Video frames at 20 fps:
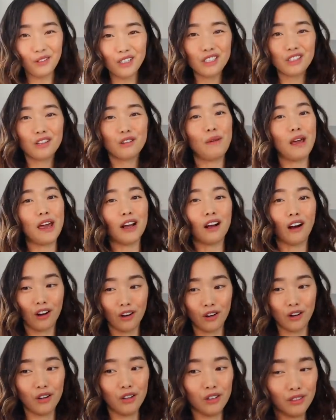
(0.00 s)
we should make
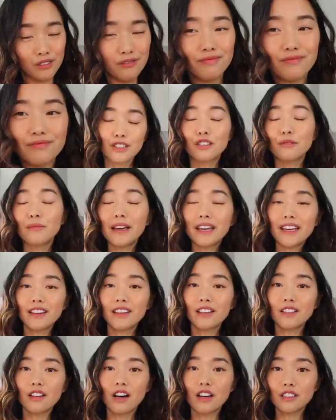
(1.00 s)
our own. So making
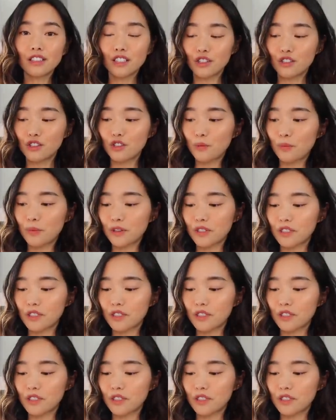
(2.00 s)
this sauce is super